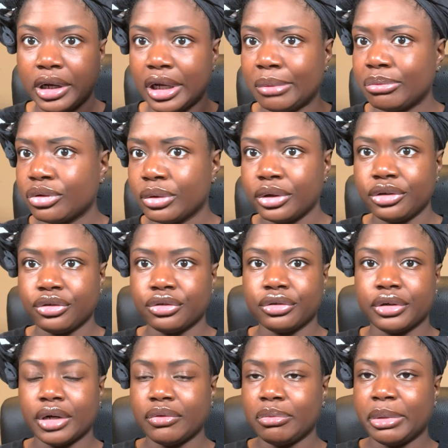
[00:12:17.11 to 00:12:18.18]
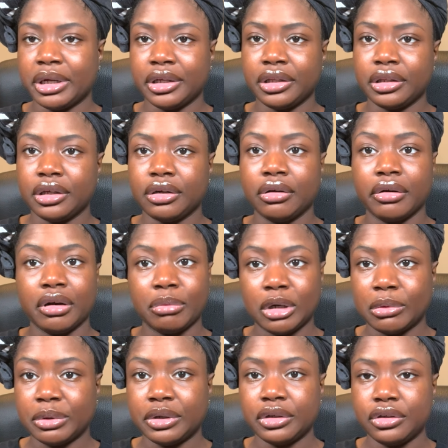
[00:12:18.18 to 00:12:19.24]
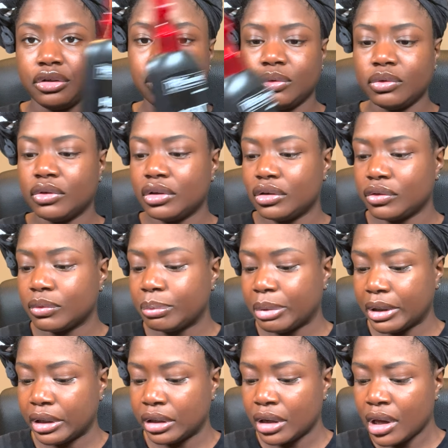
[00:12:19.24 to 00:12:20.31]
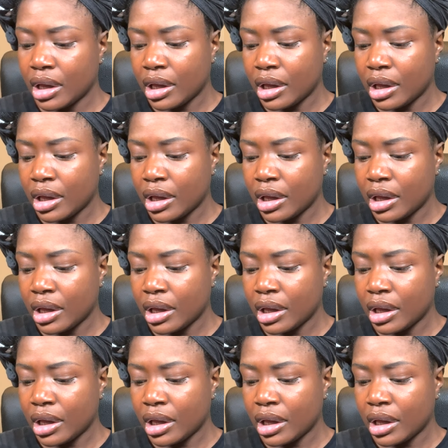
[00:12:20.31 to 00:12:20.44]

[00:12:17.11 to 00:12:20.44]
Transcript: I'm pretty sure everybody and their grandmama done use this, but